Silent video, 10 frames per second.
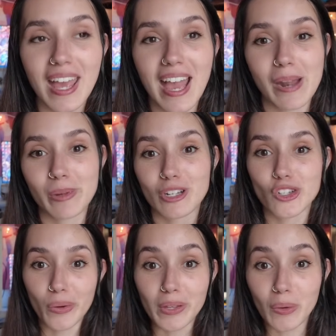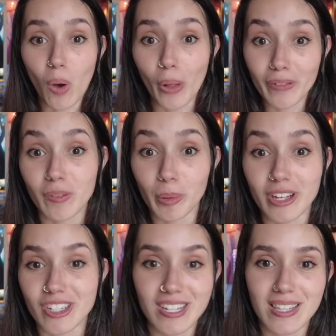and I'm gonna show you all of the
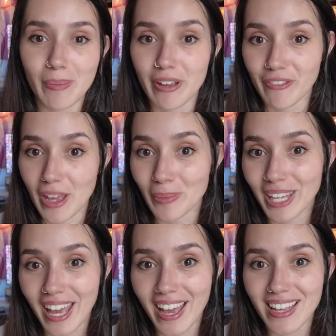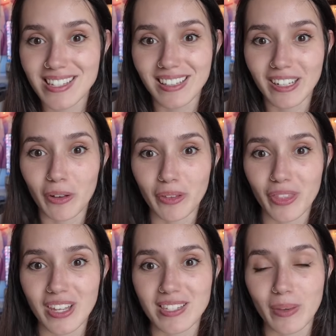plushies that my family has and, like, all the
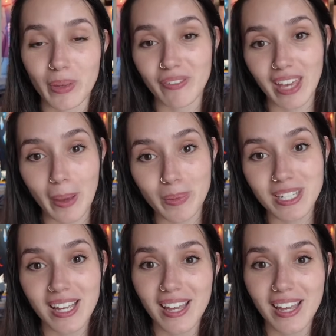things that we've kept